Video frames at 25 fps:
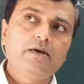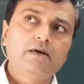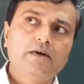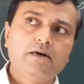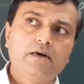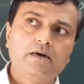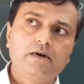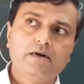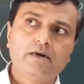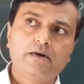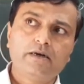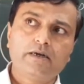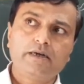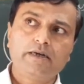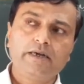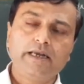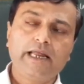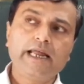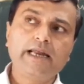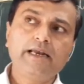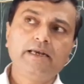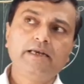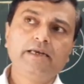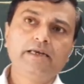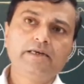
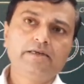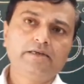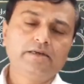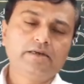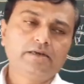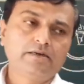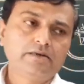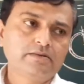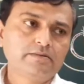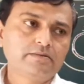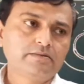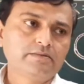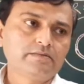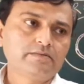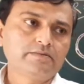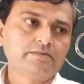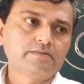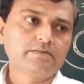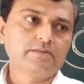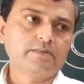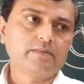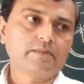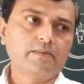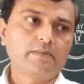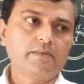10 liter
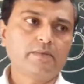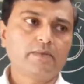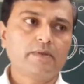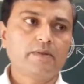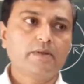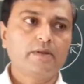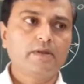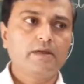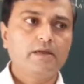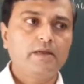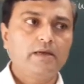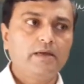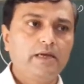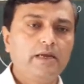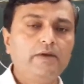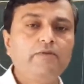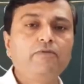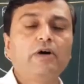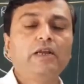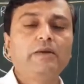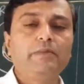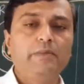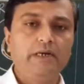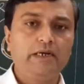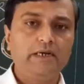in
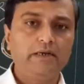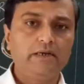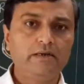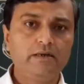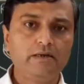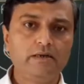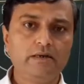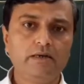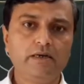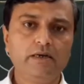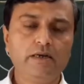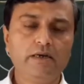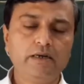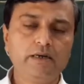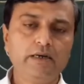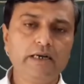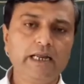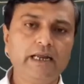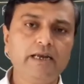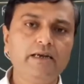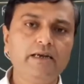1 minute, 10